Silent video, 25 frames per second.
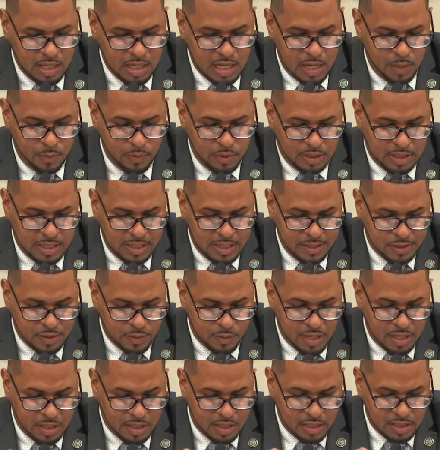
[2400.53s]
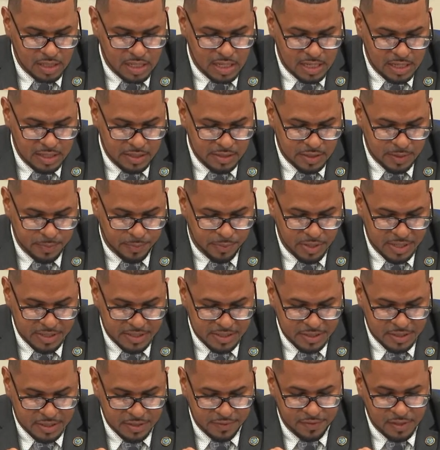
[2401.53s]
I would like to recognize the
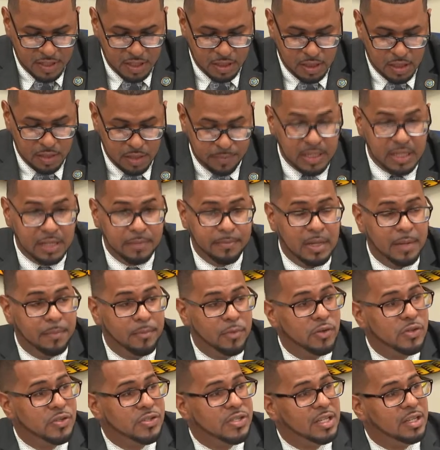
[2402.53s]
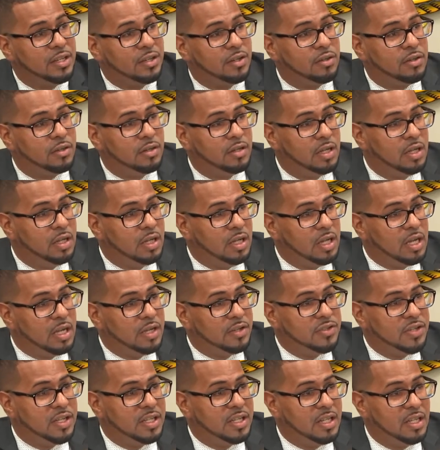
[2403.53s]
presence of non-committee member, Senator
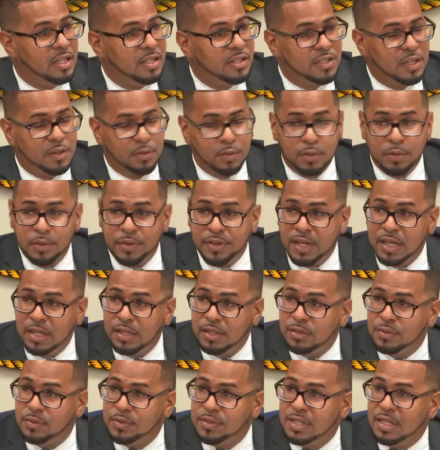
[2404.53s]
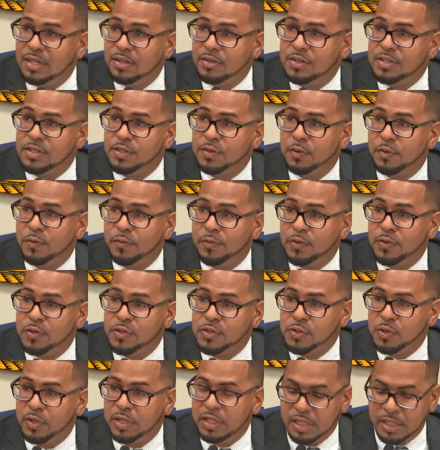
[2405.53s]
Janelle Saru. Thank you, Senator Saru, for
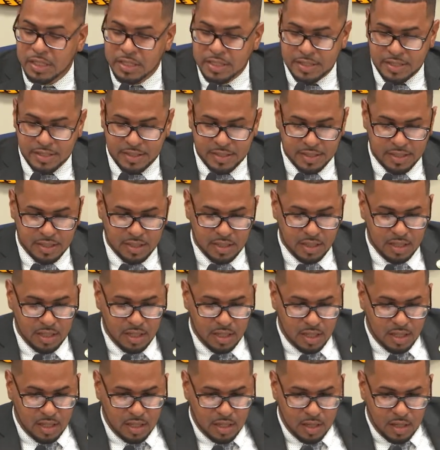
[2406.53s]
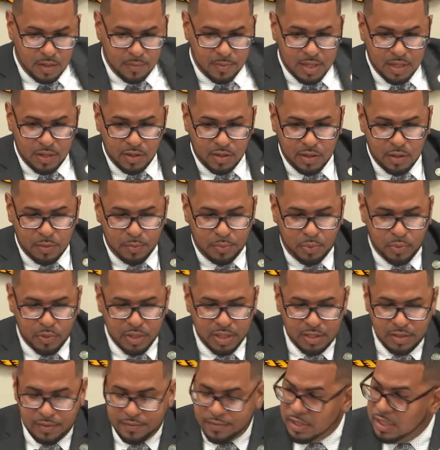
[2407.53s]
joining us. I heard a
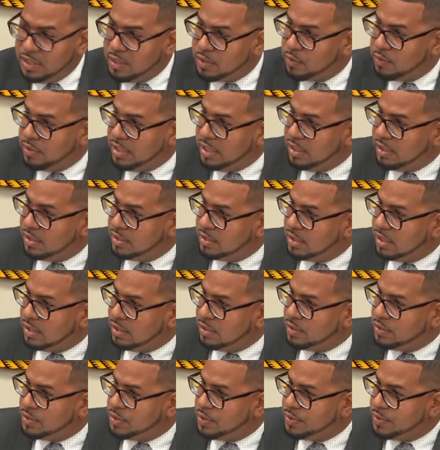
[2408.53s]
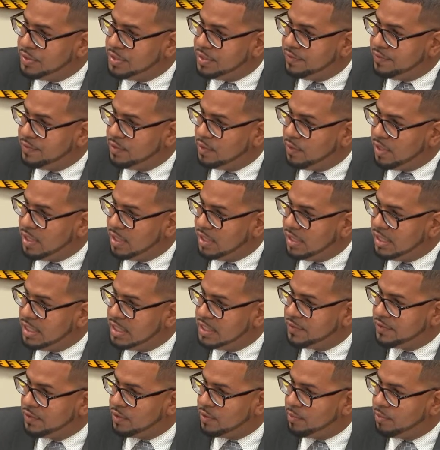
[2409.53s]
point of inquiry. Senator Joseph, you
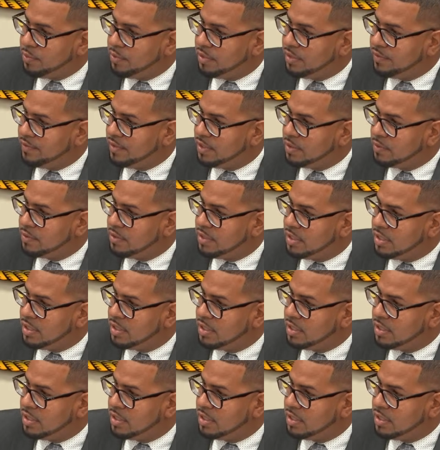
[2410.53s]
recognize her point of inquiry.